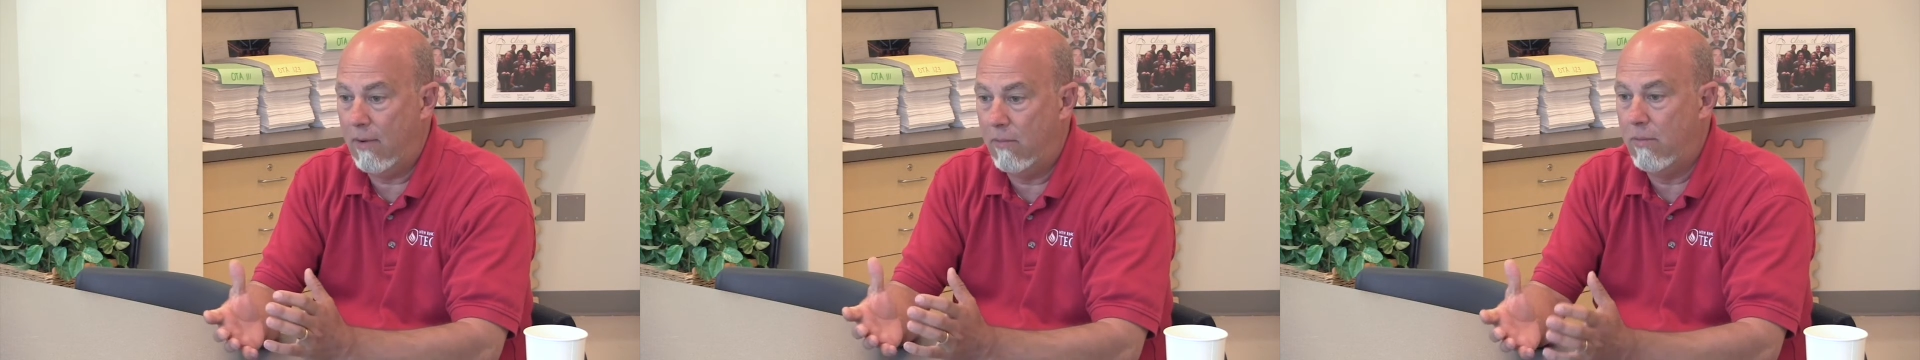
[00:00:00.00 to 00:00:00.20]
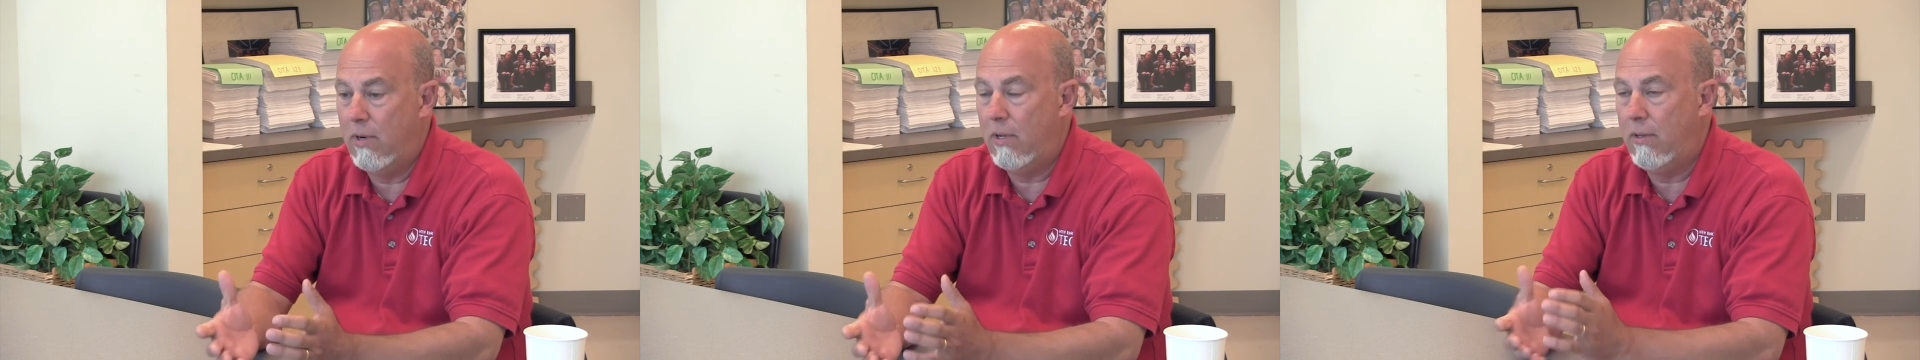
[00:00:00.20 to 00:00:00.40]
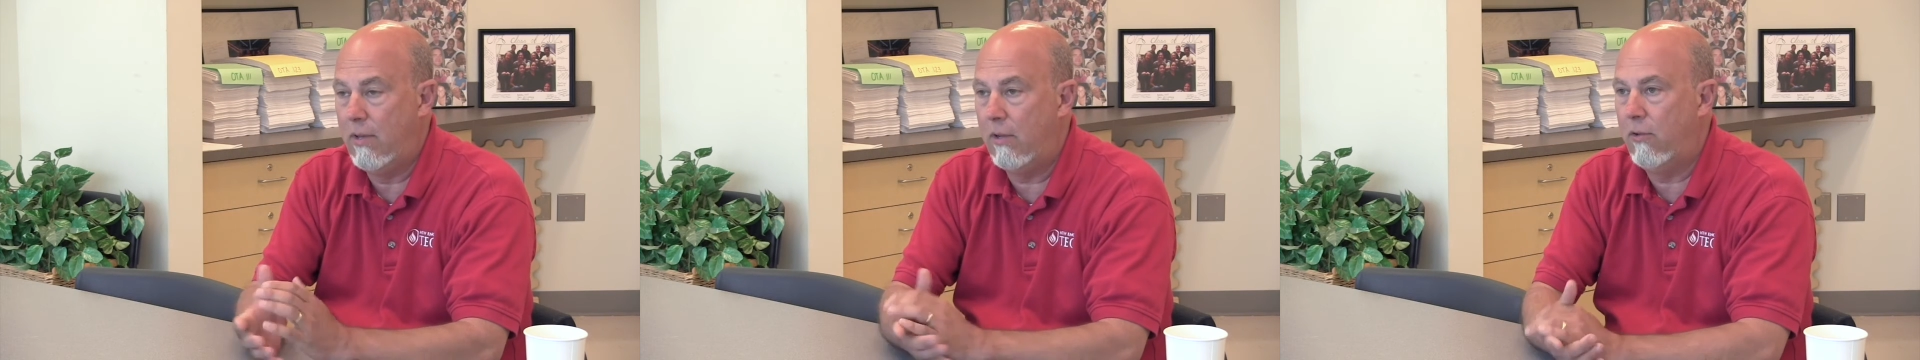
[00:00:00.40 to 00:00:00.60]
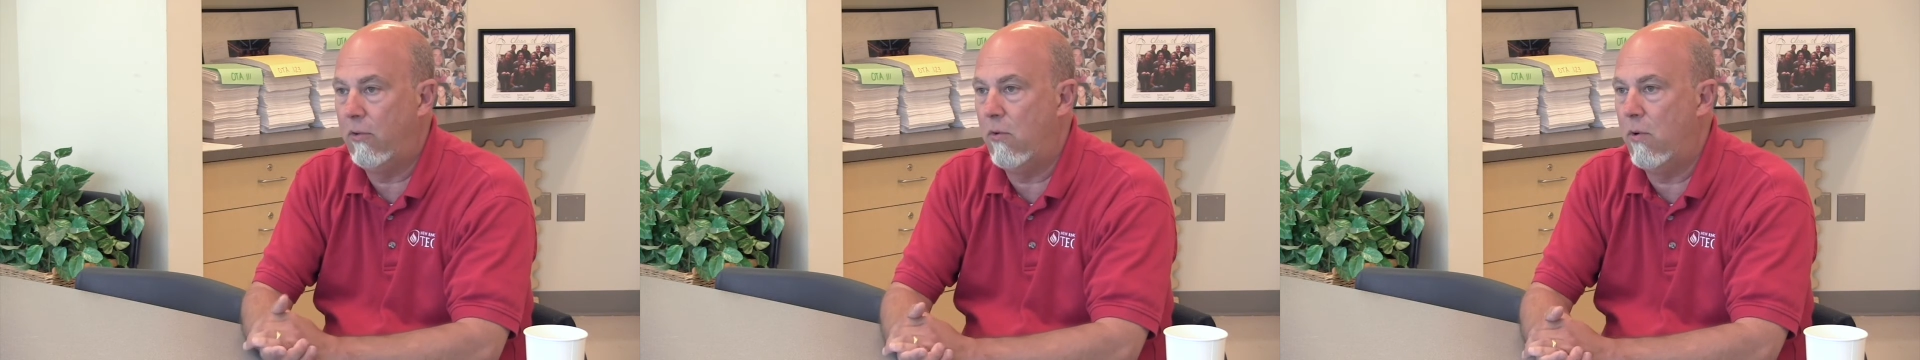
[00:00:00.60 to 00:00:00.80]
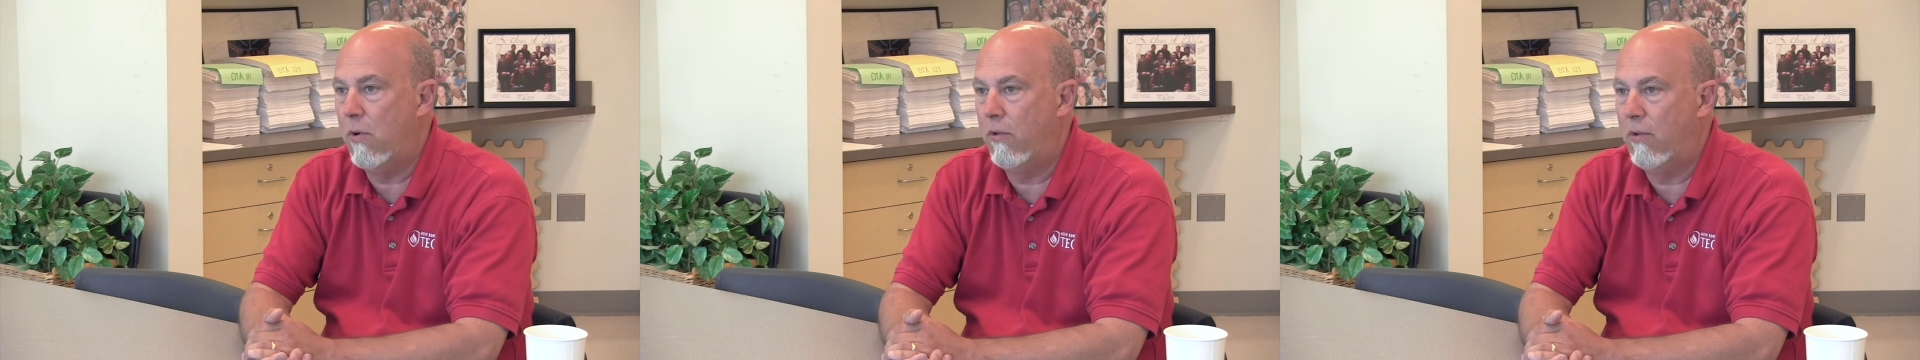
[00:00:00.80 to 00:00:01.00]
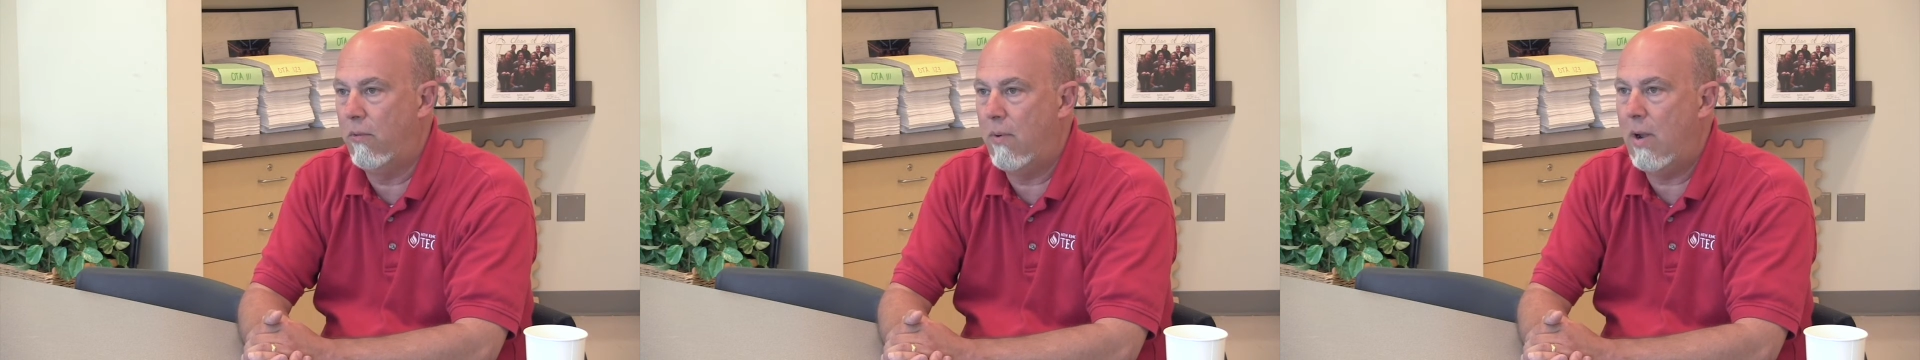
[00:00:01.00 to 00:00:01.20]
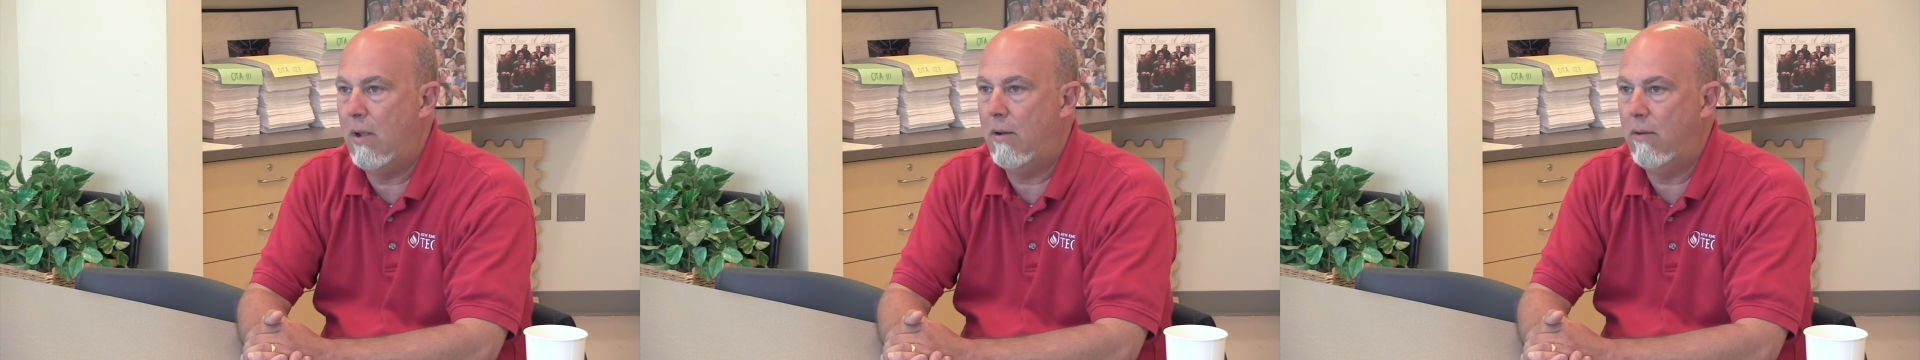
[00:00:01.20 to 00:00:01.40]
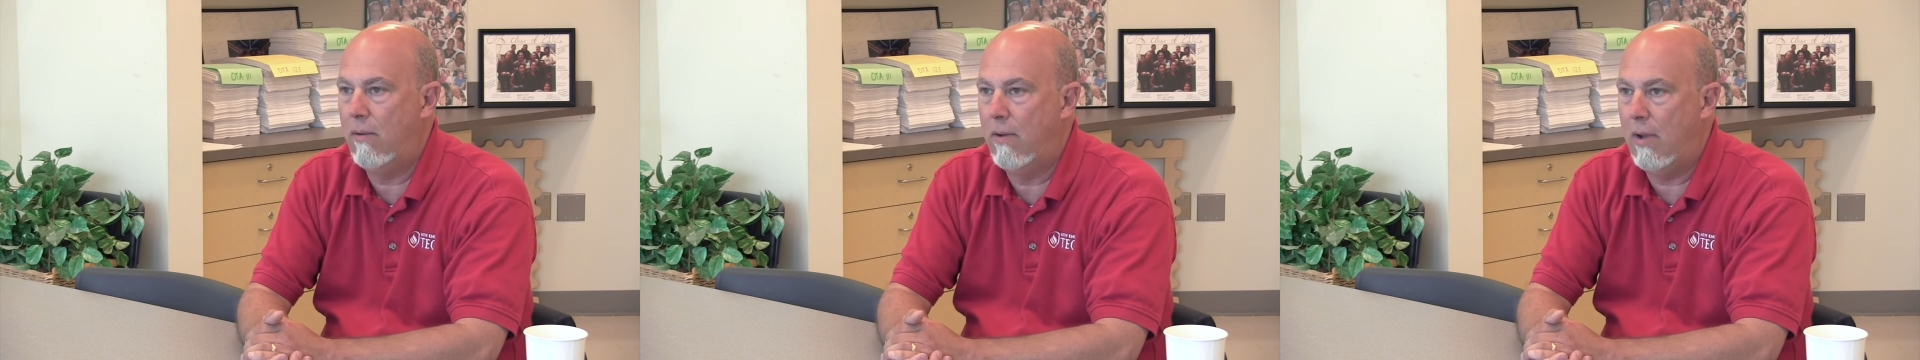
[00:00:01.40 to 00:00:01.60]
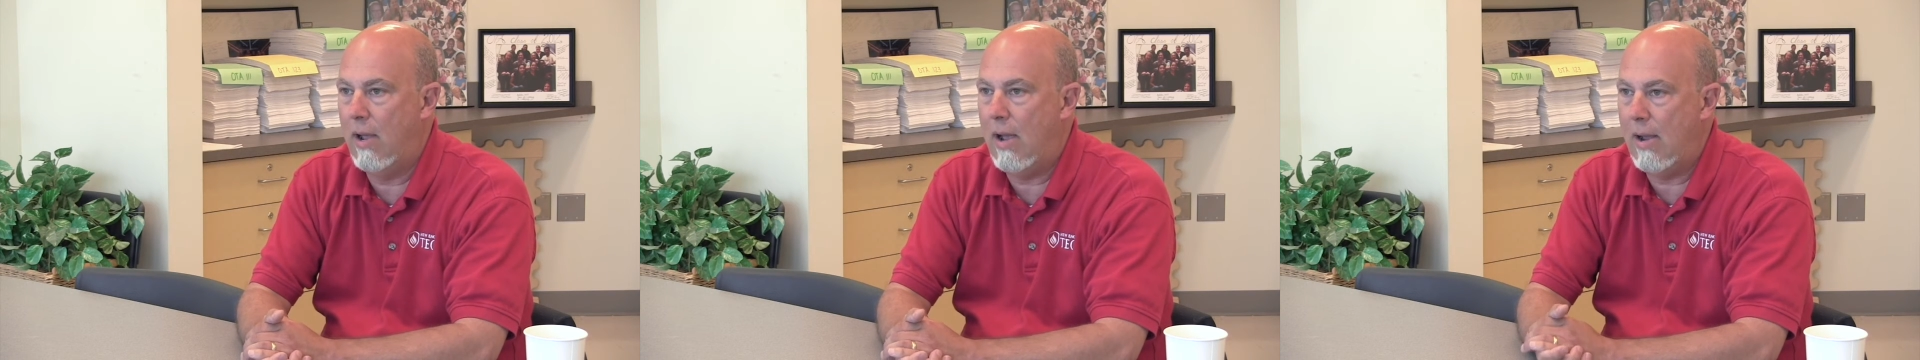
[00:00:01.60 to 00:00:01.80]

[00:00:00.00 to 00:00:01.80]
a real discourse around